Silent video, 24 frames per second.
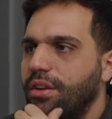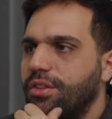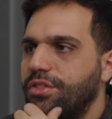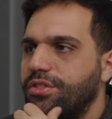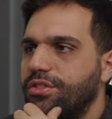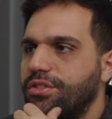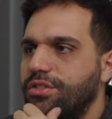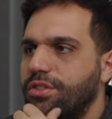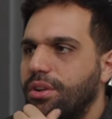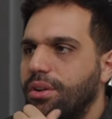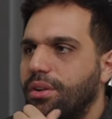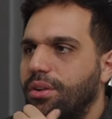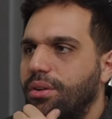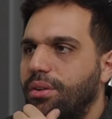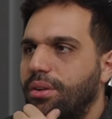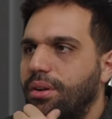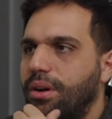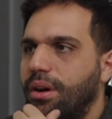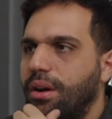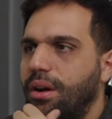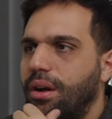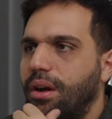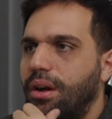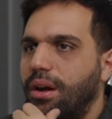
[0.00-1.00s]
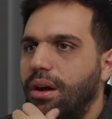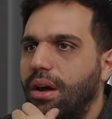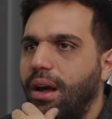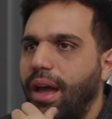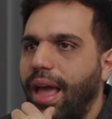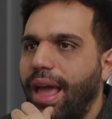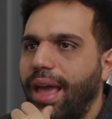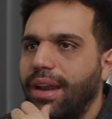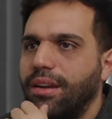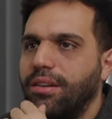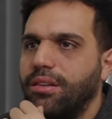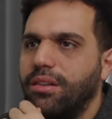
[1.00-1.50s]
So
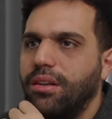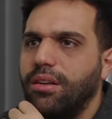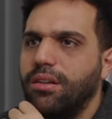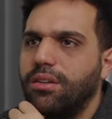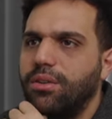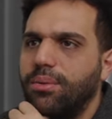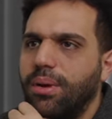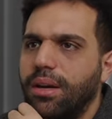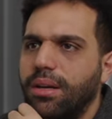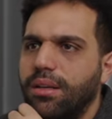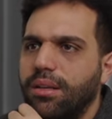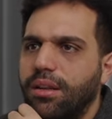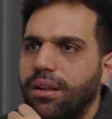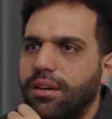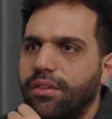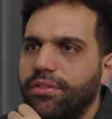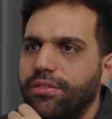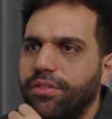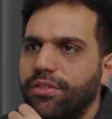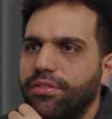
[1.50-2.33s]
added quite a lot of